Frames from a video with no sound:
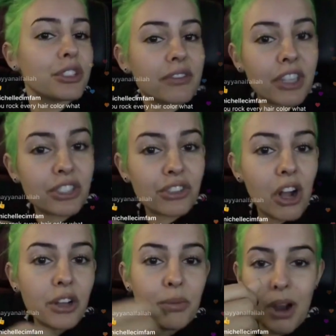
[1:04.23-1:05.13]
are very
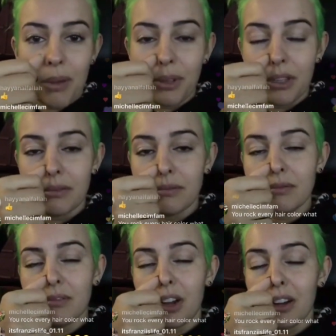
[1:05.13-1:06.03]
strong. You probably
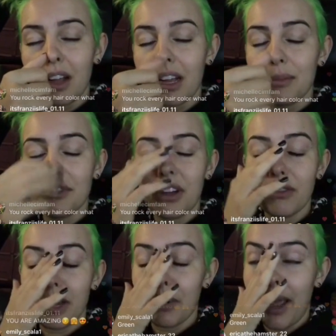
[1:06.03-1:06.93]
are not going to move on
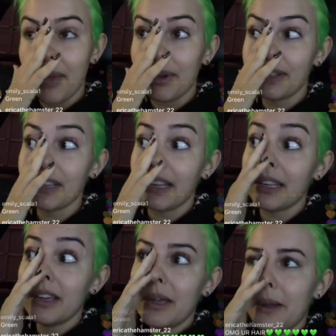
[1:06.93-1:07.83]
right away, but it's like,
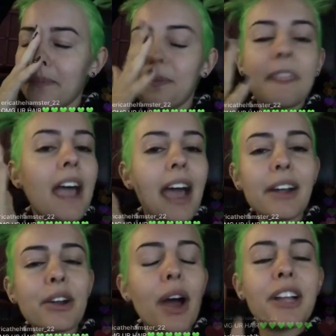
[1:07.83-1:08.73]
I don't
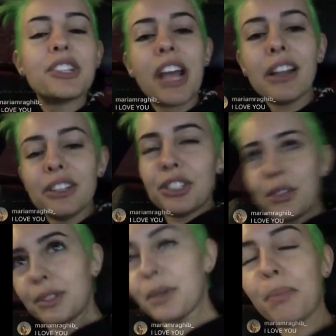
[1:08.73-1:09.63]
know. I challenge
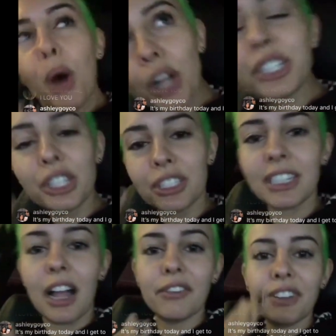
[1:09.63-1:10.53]
you to push
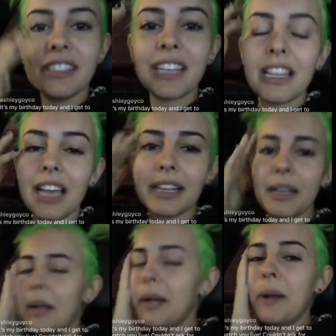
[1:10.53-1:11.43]
yourself and say like,
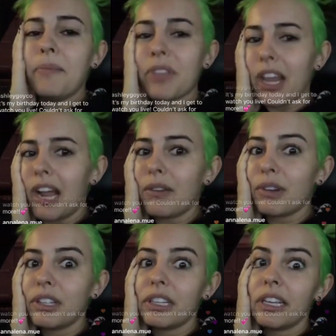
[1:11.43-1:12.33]
can I
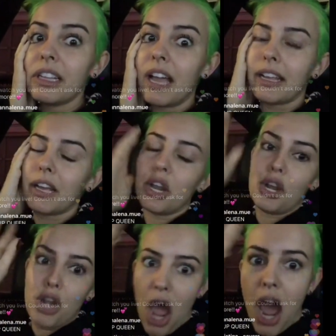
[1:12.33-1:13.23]
really like
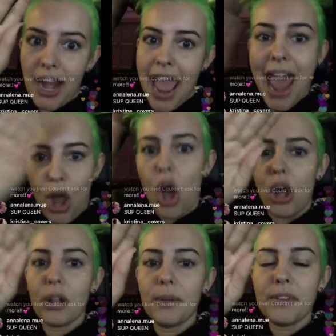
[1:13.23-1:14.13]
not at
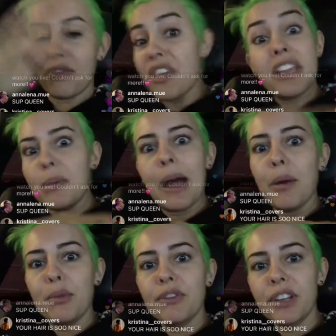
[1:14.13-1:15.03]
all think about
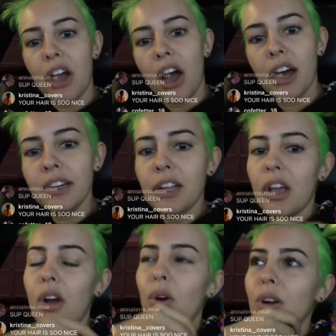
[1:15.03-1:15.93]
moving on?
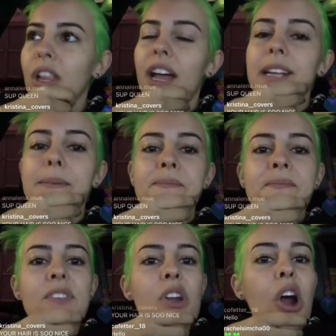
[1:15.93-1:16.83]
Or like,
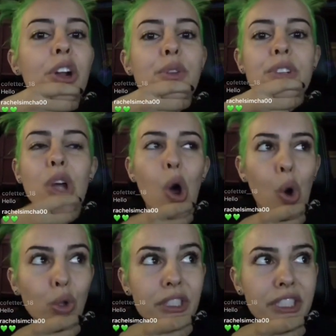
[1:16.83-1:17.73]
are you just
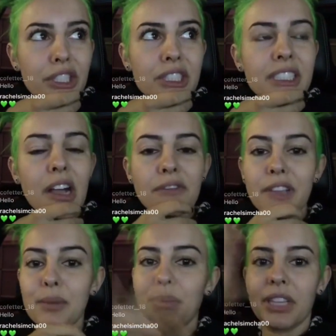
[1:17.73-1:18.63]
holding yourself
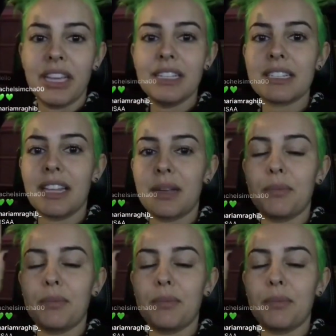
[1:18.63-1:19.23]
in place like